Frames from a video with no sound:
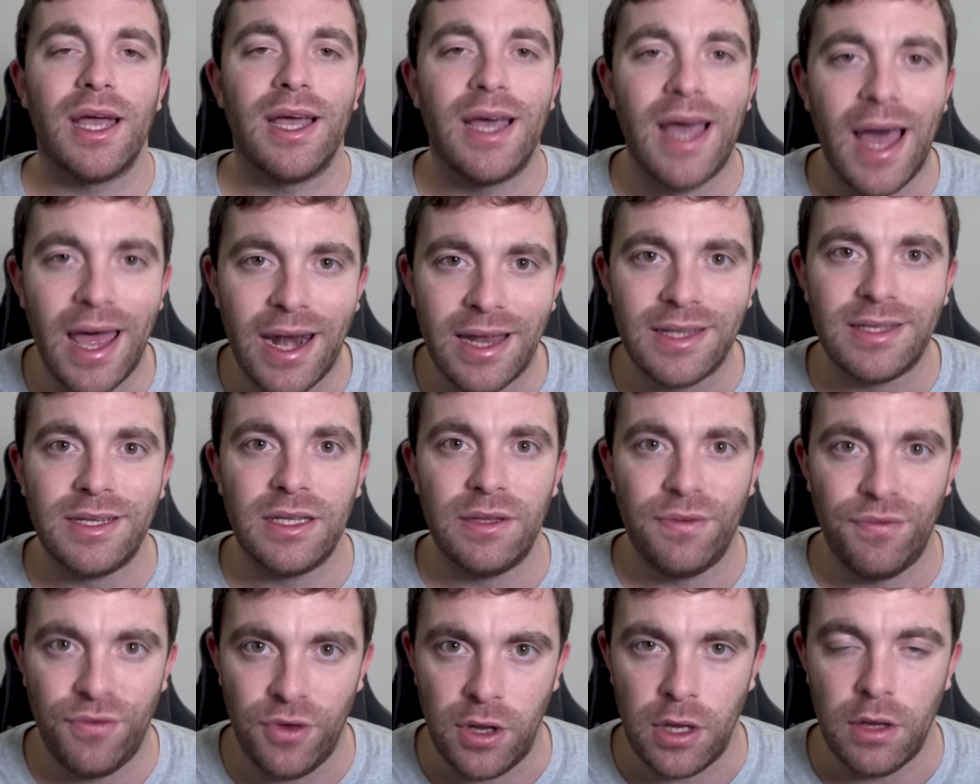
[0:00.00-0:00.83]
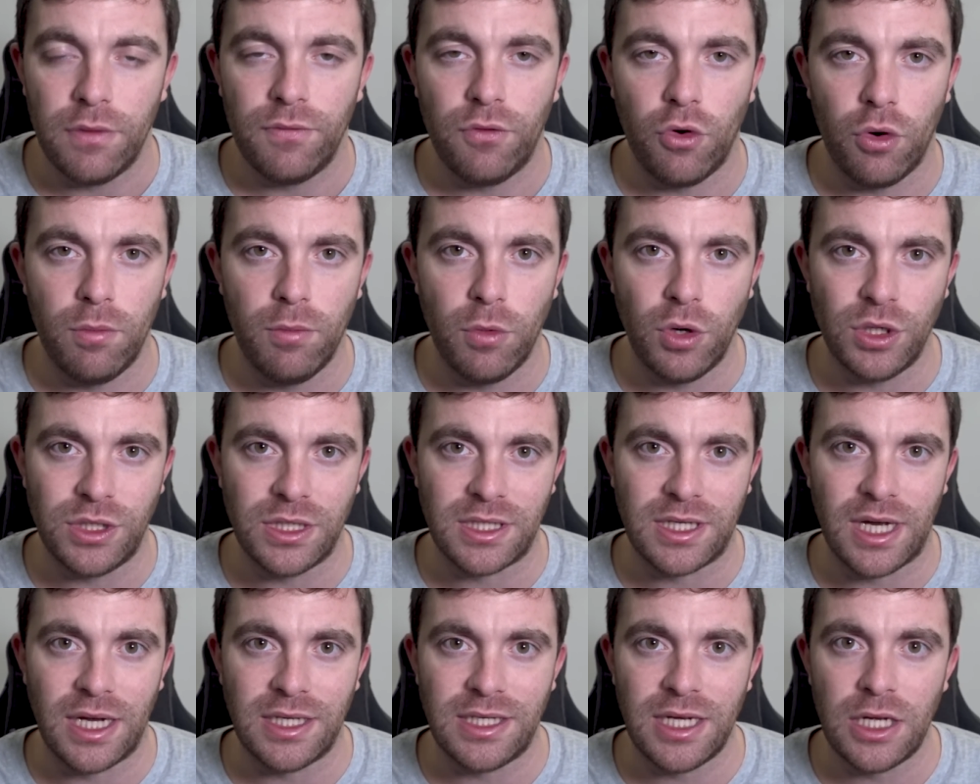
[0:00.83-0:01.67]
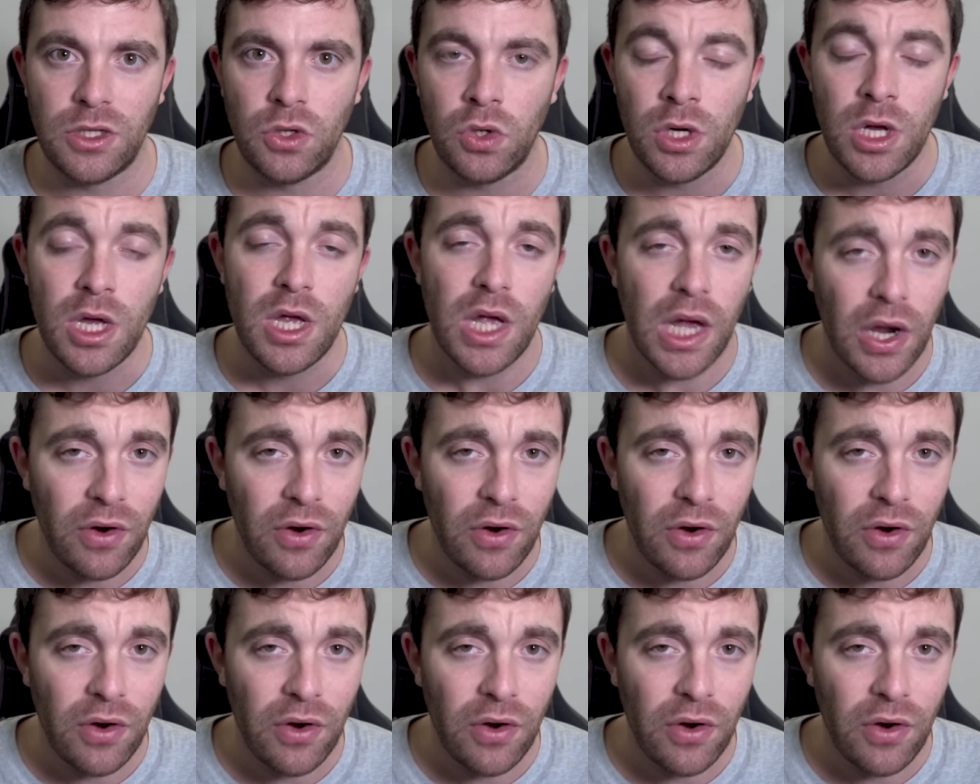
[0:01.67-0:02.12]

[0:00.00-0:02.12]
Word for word: guaranteed fee for Moises Caicedo.